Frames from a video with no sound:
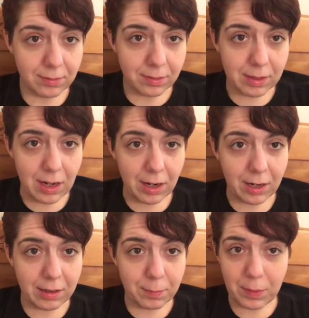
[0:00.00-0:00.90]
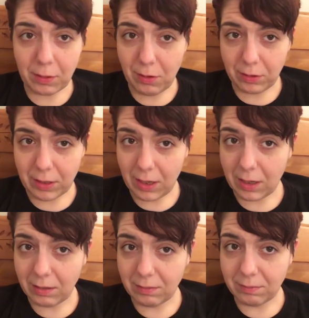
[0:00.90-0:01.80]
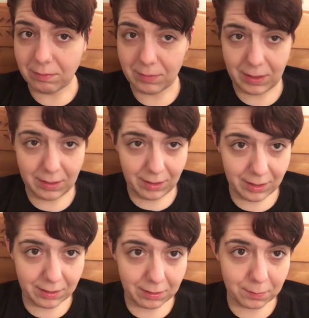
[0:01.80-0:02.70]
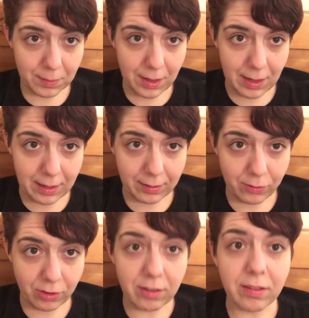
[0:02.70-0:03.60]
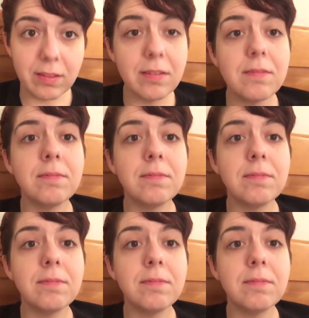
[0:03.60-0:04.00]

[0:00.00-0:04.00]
Sorry, it's been a long day. And like, look at my eyes, Jesus.